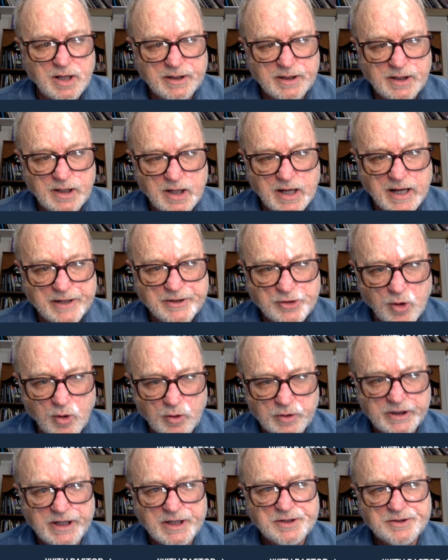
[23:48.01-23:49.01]
I don't
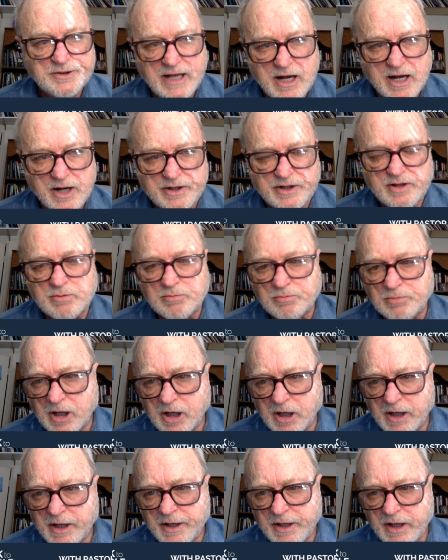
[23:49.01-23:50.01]
get down in the
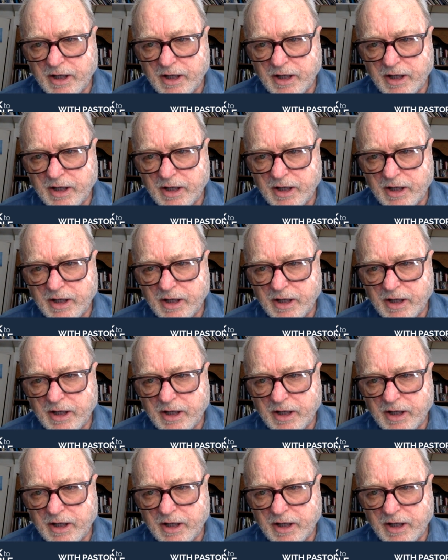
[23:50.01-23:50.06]
mud